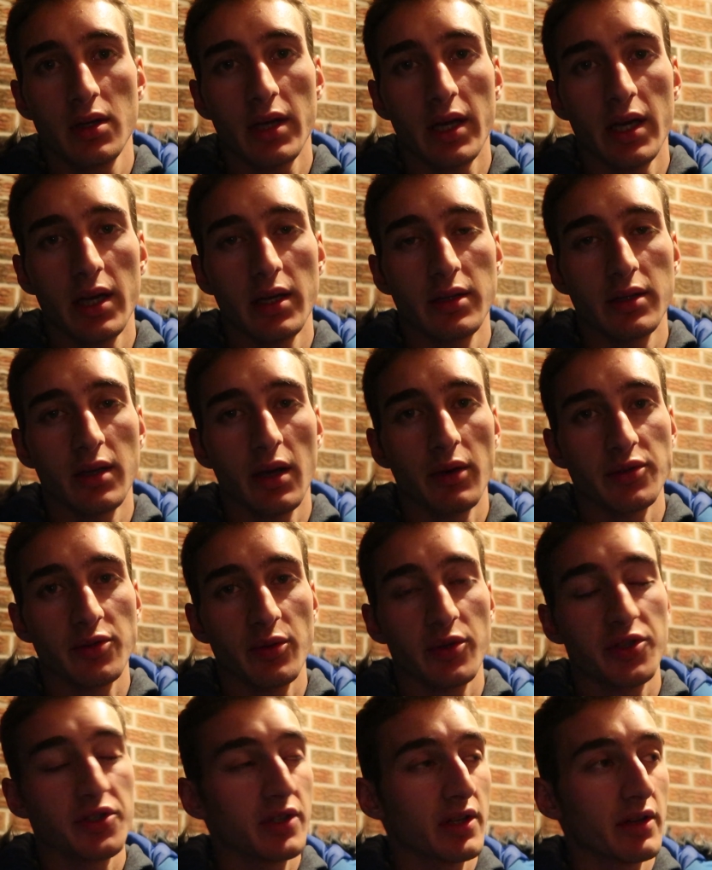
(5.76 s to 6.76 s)
and I was
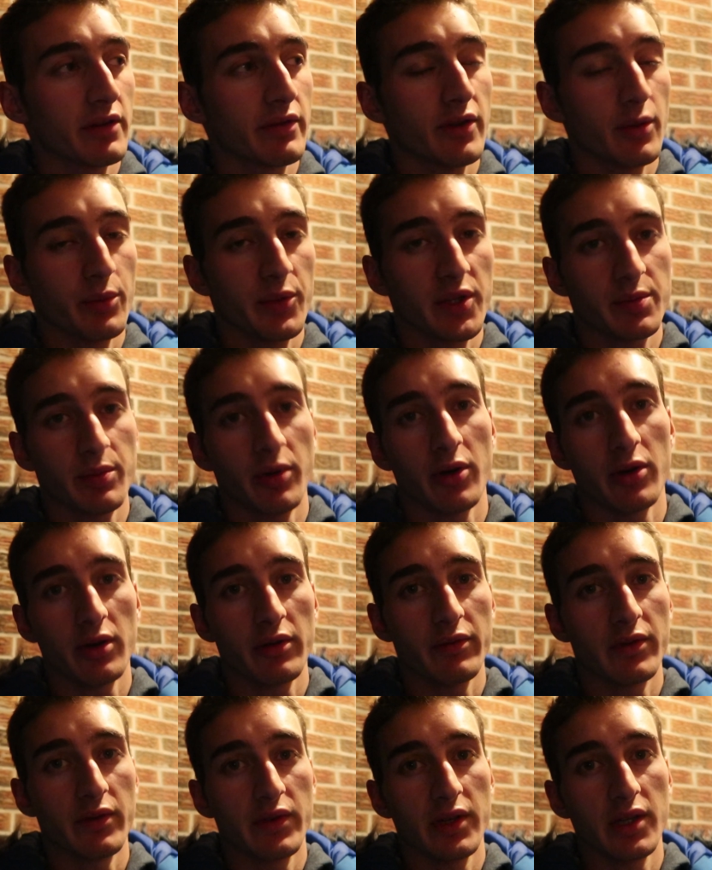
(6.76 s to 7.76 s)
originally going to film this
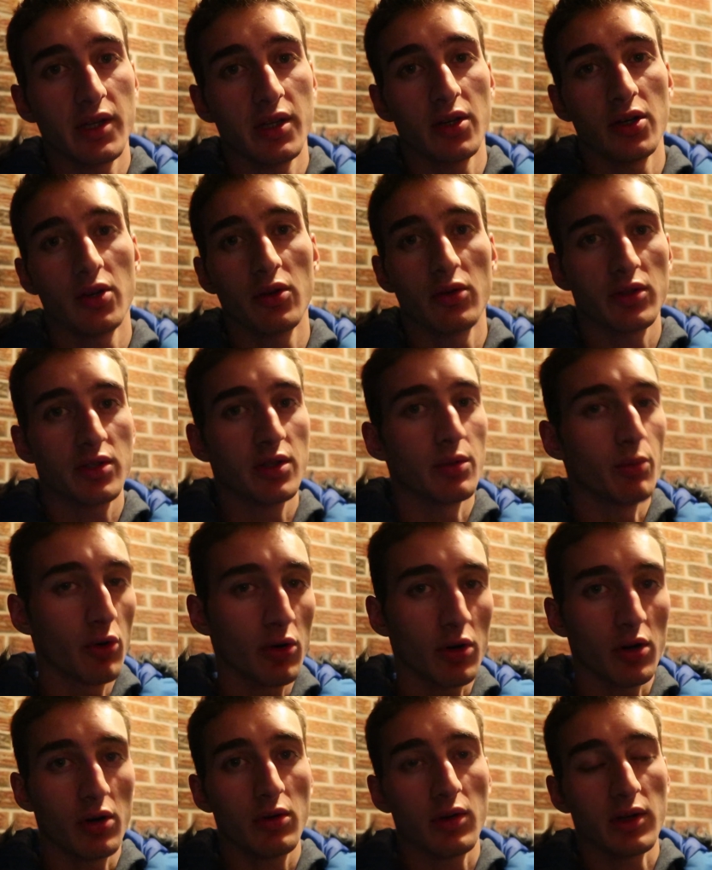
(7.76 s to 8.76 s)
part of the video
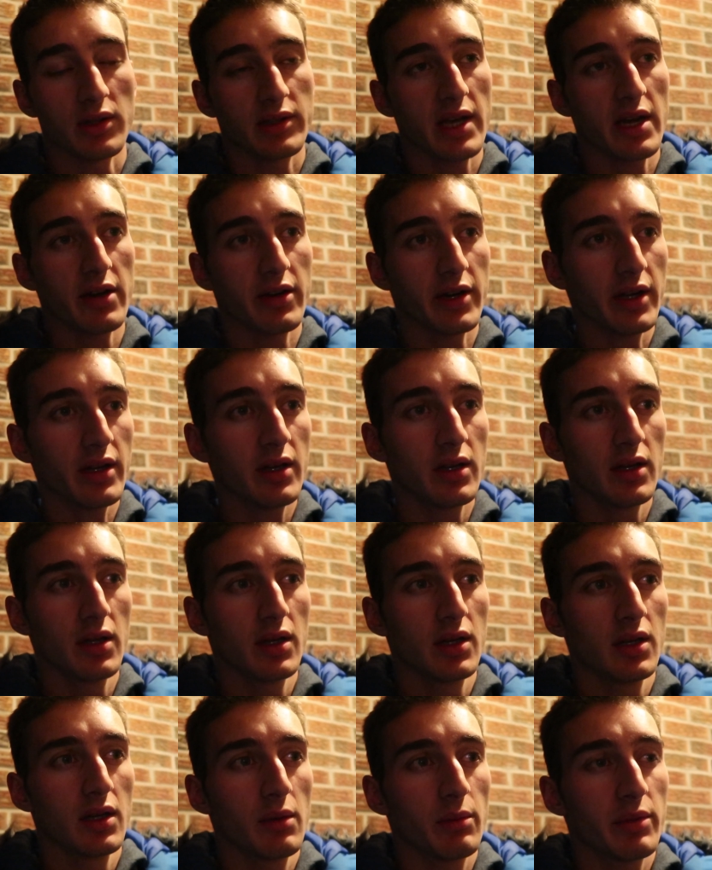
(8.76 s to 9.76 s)
tomorrow on Saturday,
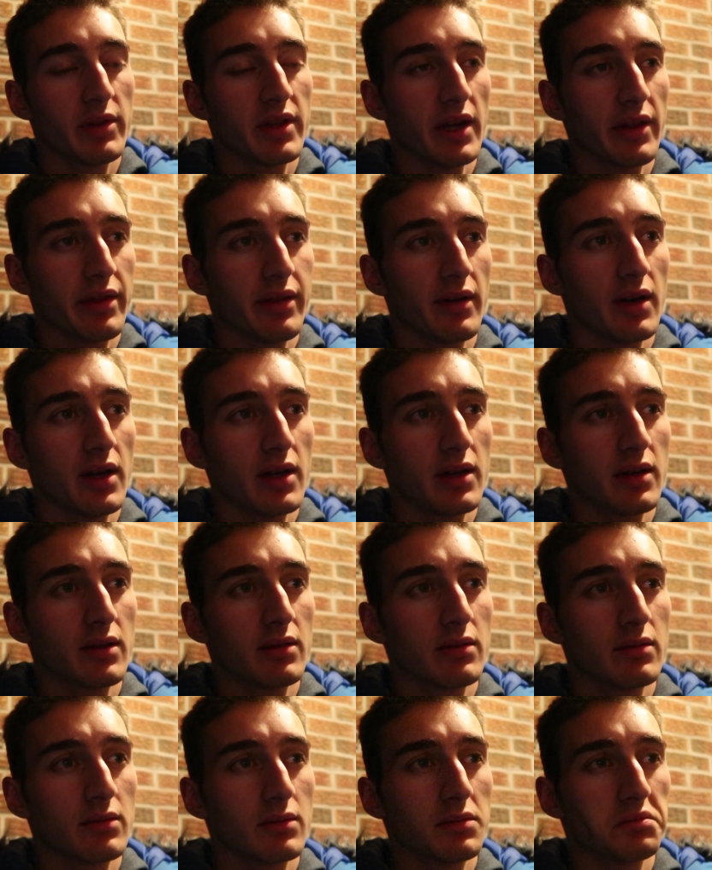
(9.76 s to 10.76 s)
but then I thought,
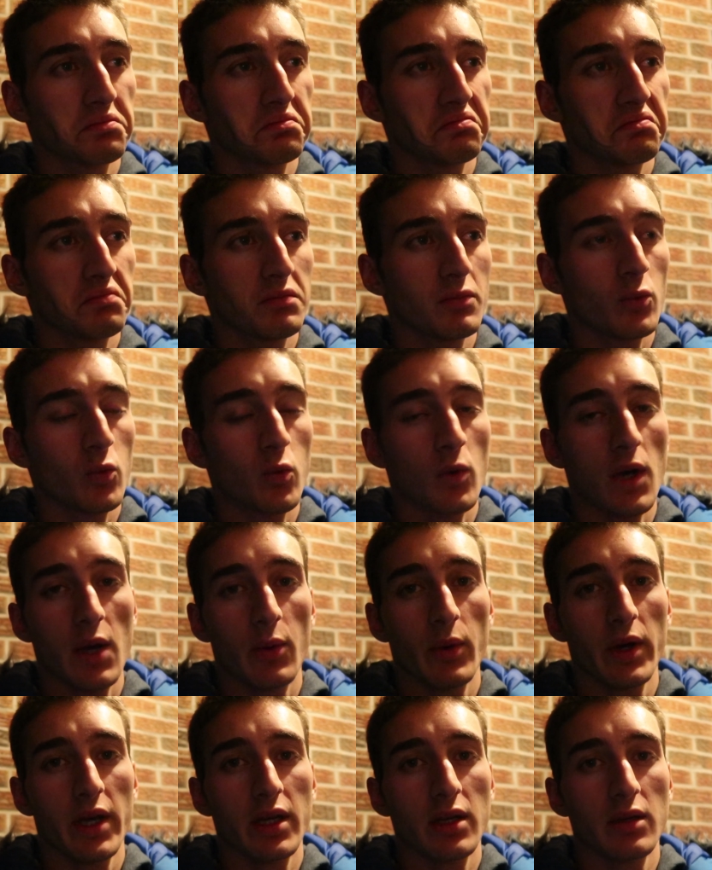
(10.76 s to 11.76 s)
why
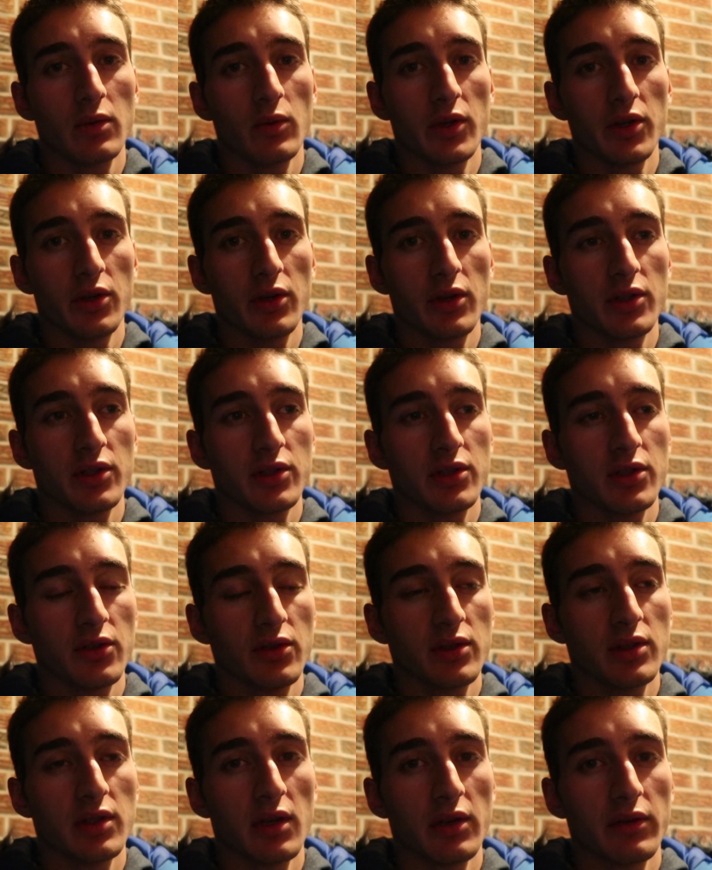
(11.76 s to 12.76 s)
wait when you could just
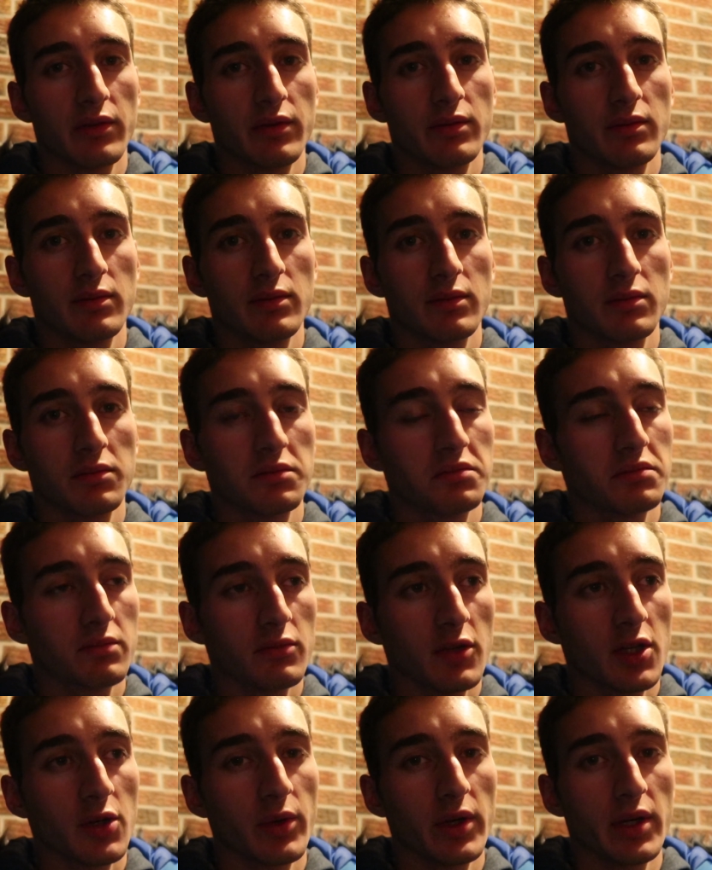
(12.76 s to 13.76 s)
do stuff
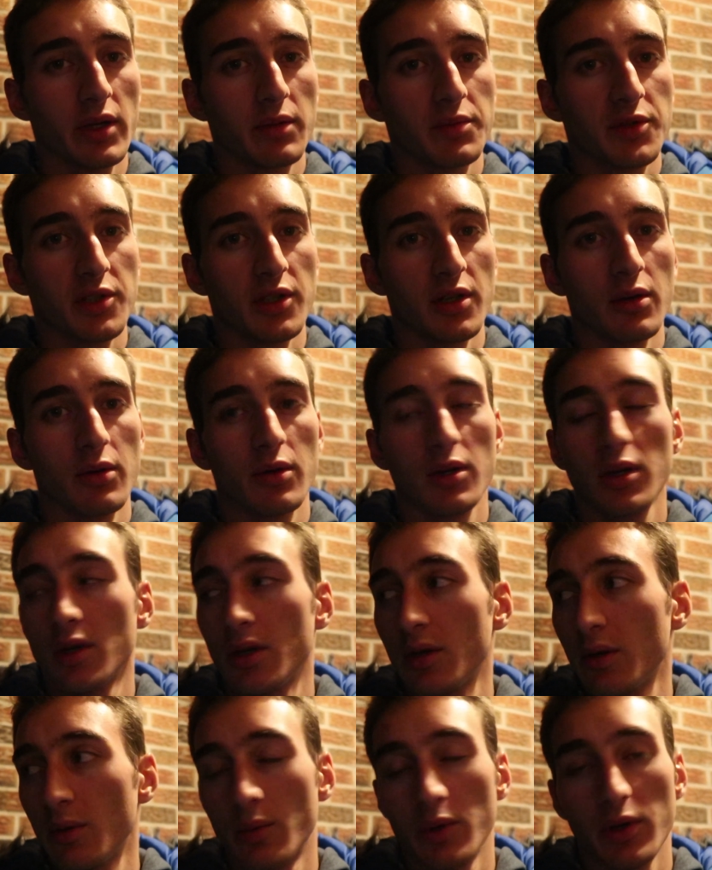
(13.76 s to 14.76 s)
right away? So
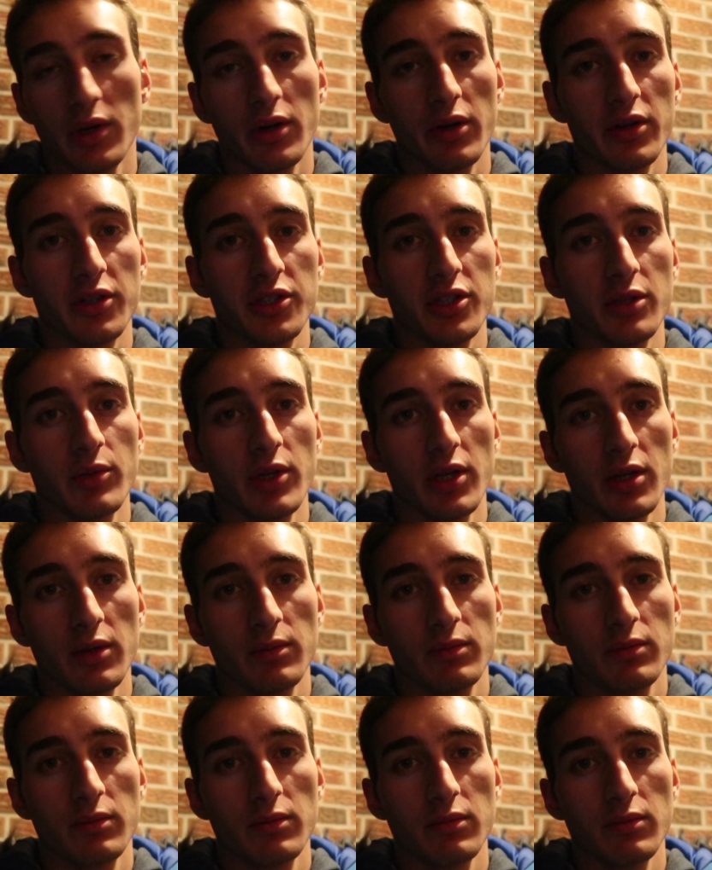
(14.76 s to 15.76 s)
we're going to go to the gym
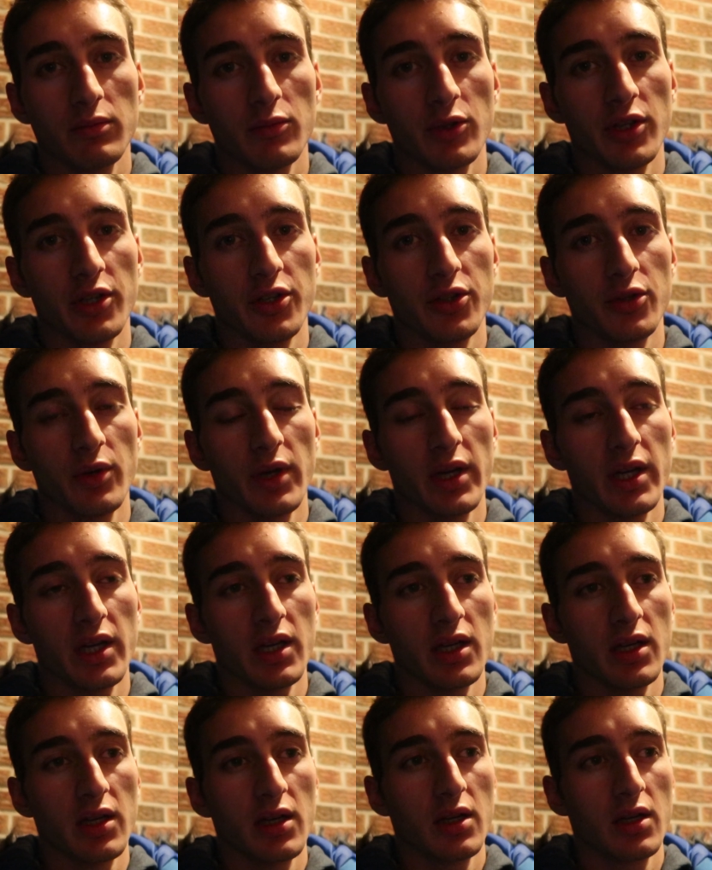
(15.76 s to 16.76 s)
now. We're going to do
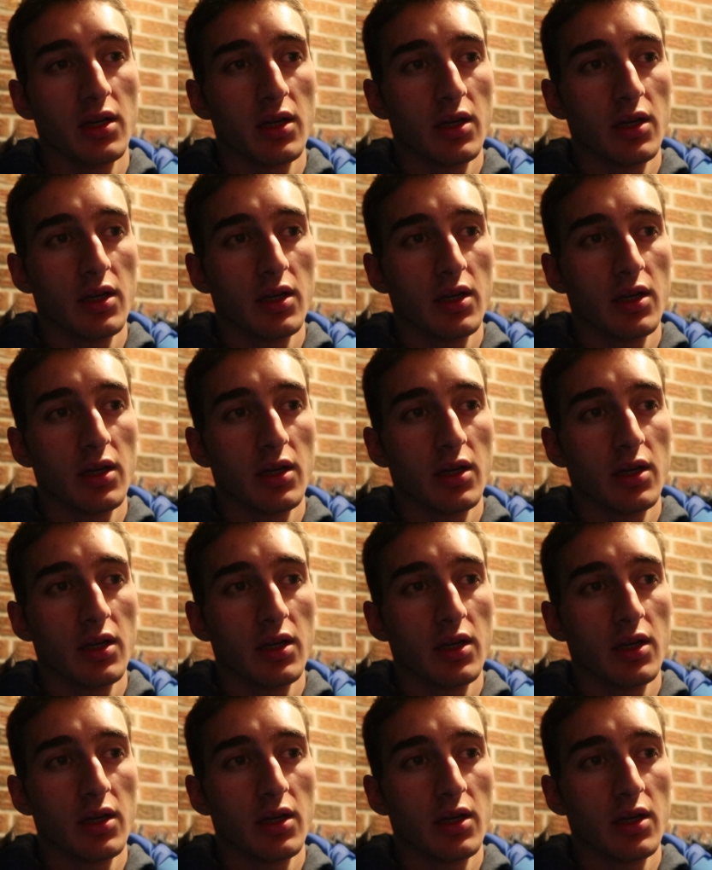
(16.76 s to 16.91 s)
a